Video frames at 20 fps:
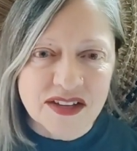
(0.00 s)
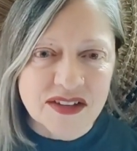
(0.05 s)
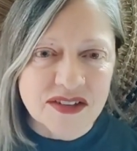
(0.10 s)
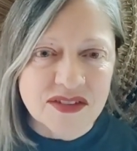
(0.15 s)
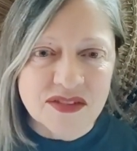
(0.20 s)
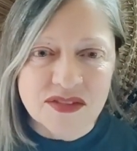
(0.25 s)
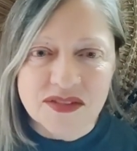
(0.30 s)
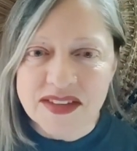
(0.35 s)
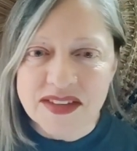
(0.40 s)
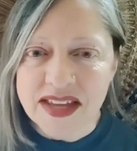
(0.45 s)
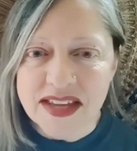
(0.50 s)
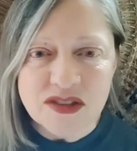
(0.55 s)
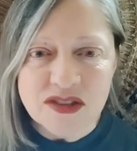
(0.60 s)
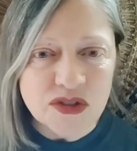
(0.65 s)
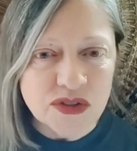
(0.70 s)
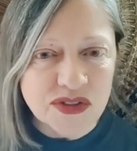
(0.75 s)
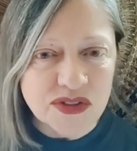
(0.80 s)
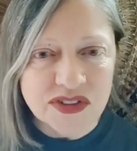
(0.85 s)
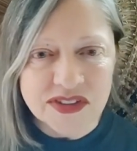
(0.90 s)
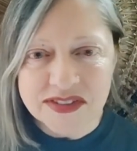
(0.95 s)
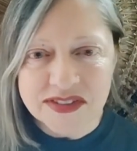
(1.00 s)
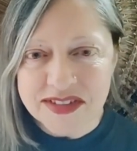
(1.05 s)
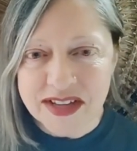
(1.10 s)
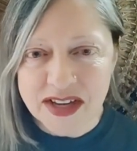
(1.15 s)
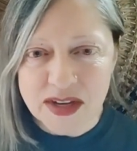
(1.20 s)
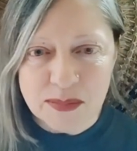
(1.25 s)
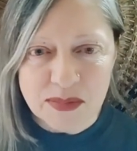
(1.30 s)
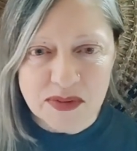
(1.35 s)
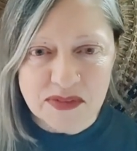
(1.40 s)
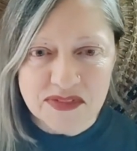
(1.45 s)
nature
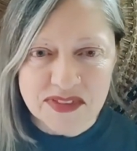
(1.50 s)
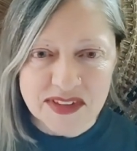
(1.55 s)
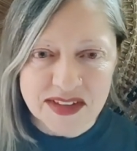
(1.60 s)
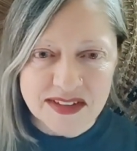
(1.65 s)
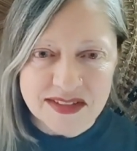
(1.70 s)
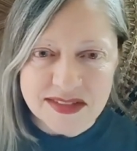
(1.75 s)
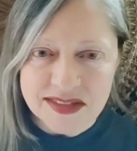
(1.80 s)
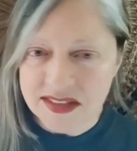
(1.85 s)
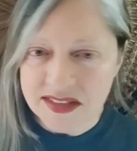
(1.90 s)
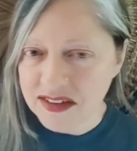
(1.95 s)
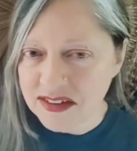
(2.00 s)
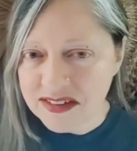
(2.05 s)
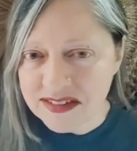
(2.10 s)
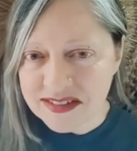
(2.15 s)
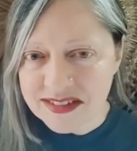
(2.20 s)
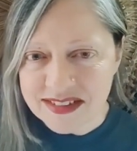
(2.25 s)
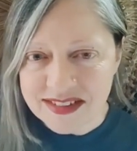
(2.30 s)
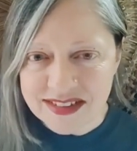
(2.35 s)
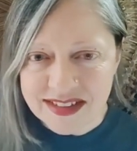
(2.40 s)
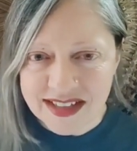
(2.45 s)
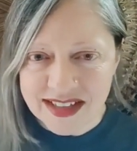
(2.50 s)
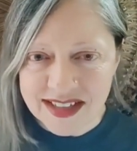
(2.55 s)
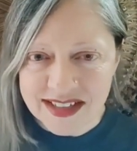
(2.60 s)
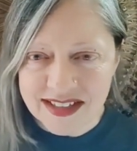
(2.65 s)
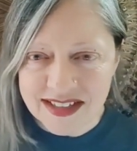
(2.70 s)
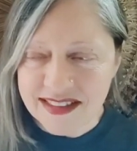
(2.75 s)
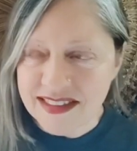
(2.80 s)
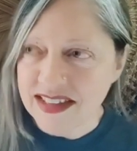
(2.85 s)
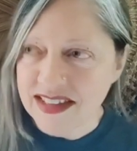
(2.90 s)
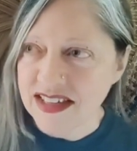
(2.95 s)
type of things, garden kind
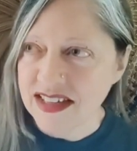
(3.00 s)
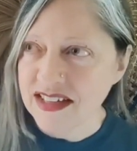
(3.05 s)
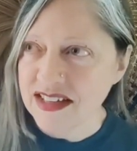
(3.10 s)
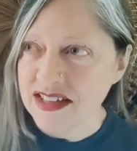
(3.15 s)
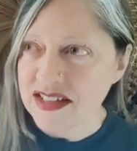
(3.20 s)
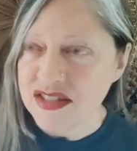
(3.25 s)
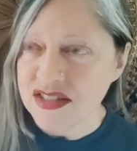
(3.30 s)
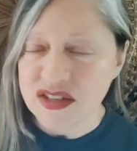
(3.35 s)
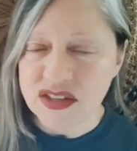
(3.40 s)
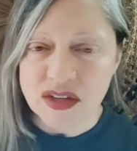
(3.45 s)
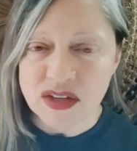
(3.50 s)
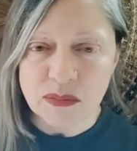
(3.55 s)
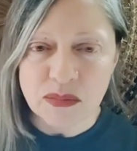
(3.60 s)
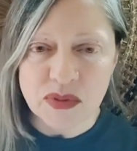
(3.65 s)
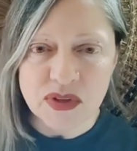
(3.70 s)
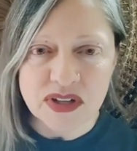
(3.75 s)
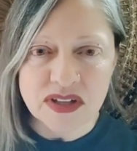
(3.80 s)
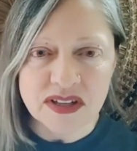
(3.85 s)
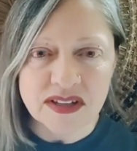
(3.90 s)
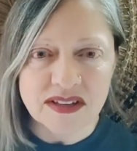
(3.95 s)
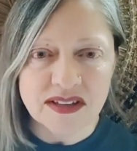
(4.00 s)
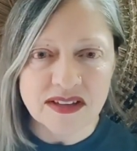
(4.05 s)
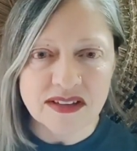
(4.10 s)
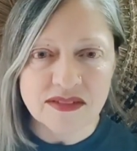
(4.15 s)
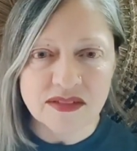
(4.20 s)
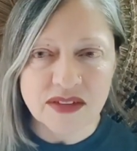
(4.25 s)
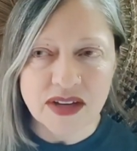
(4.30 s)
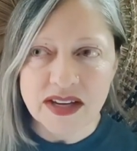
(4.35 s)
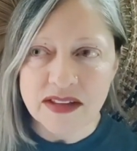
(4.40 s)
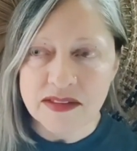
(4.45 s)
of things. You can put
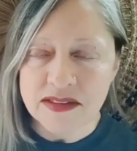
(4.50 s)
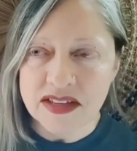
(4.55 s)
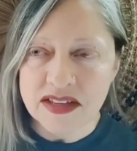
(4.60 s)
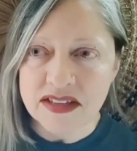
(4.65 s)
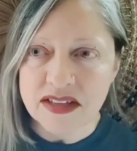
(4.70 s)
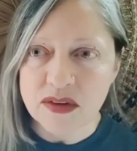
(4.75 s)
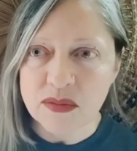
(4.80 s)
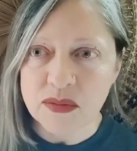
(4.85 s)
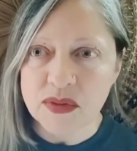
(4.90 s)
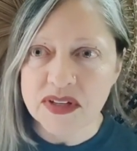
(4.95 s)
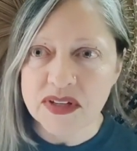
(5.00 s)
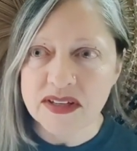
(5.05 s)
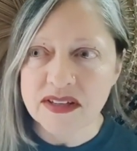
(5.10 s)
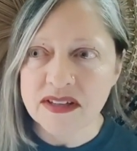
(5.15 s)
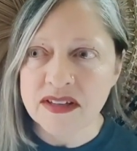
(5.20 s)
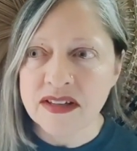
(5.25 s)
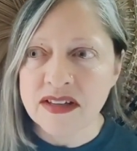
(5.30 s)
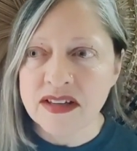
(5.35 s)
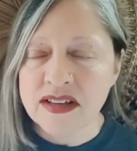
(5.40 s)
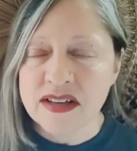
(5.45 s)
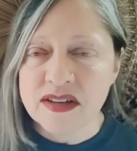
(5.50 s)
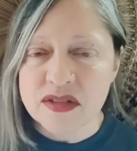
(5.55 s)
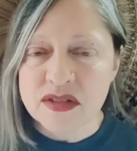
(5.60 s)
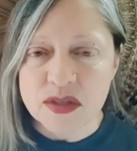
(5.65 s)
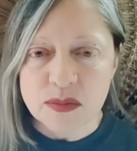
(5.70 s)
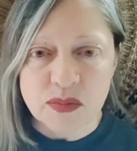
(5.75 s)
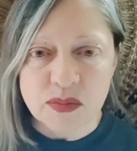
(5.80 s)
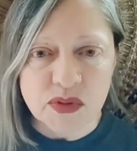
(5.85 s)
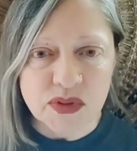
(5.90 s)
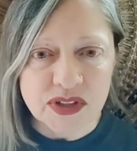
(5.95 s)
anything that would
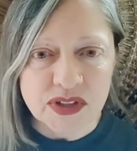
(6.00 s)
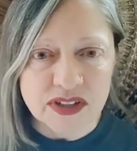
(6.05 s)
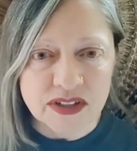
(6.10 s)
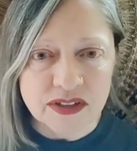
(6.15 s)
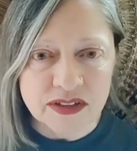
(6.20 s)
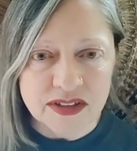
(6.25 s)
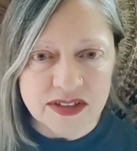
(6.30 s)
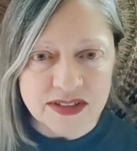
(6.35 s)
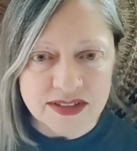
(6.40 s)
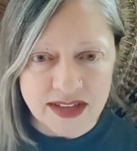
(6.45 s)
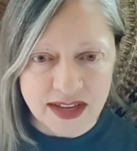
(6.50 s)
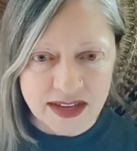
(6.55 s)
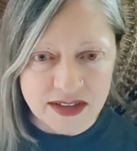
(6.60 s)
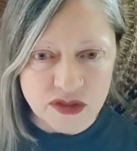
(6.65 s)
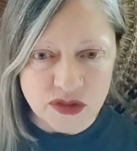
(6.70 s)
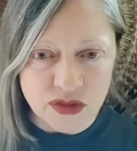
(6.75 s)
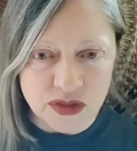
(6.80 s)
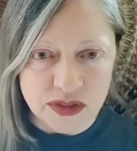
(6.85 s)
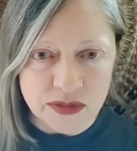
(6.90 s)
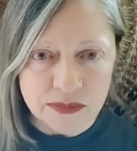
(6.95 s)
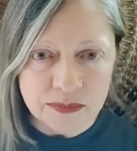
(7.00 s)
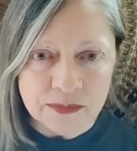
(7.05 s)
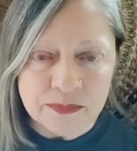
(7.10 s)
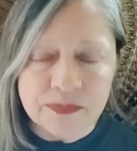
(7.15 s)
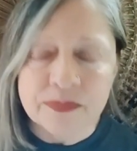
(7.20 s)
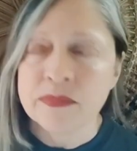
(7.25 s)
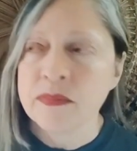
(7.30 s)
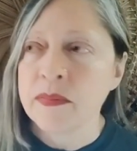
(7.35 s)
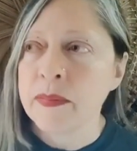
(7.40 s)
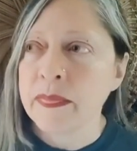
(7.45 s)
support your intention.
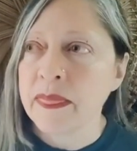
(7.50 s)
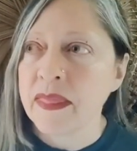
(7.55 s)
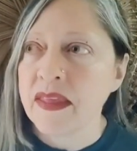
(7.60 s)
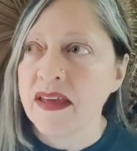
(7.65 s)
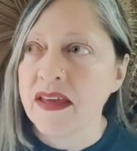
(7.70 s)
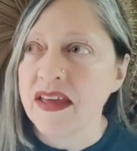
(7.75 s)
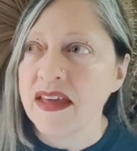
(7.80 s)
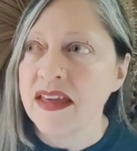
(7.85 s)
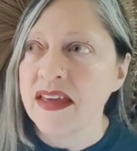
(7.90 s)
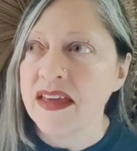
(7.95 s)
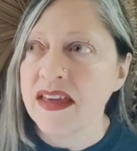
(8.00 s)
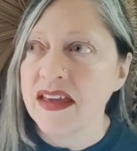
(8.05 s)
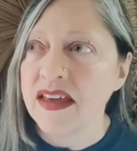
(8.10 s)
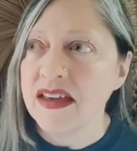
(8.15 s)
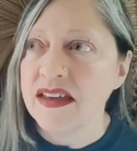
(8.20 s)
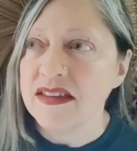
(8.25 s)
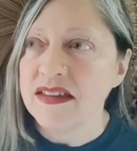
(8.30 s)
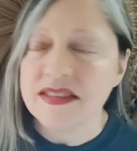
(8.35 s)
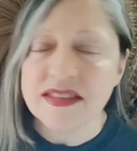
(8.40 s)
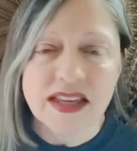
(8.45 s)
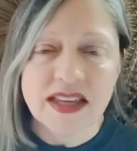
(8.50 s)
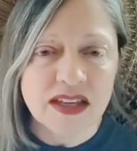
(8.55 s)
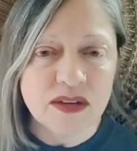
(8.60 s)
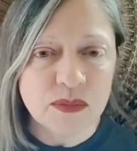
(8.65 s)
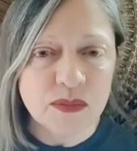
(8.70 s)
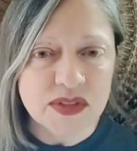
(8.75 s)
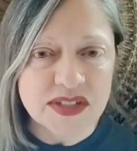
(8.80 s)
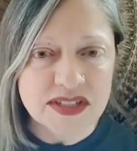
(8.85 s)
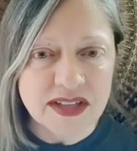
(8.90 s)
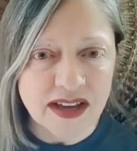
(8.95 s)
And then
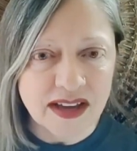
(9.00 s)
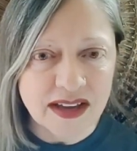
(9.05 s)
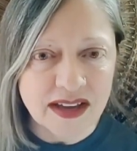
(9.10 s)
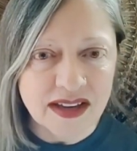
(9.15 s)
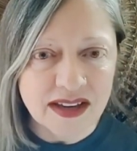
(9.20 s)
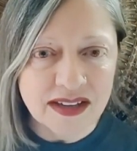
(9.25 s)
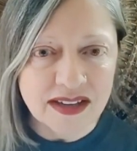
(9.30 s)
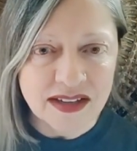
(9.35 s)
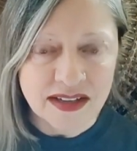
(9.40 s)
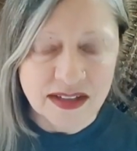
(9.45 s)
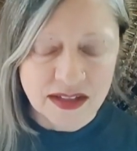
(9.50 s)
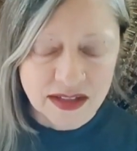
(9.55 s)
we tied